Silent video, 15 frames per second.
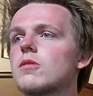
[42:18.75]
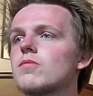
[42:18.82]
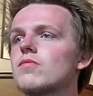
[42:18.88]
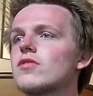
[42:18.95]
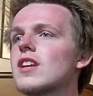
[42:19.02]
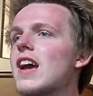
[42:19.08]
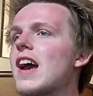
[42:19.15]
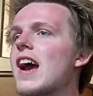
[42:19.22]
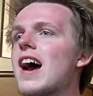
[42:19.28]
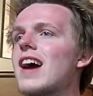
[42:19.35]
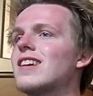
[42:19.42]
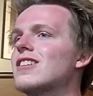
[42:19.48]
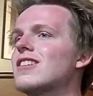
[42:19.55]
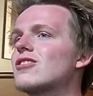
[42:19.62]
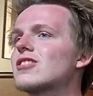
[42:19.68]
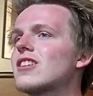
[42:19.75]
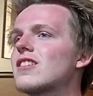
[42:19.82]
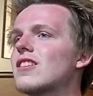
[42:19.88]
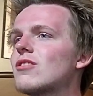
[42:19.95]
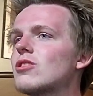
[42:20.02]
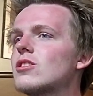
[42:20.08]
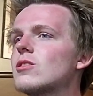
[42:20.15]
Yeah, something
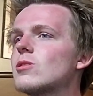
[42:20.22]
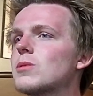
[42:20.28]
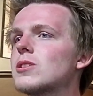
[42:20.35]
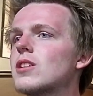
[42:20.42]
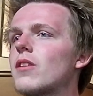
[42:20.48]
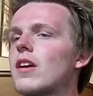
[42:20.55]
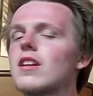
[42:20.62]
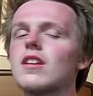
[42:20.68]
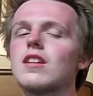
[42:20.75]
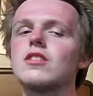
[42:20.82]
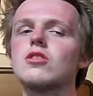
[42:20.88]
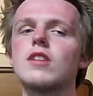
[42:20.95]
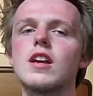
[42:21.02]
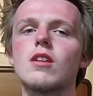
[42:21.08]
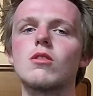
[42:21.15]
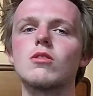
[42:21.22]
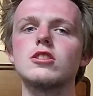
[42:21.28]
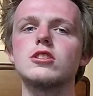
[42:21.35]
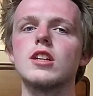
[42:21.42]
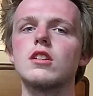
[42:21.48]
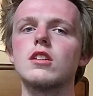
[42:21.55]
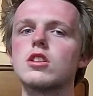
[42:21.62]
really specific, and then you can't really
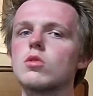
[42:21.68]
tell anyone.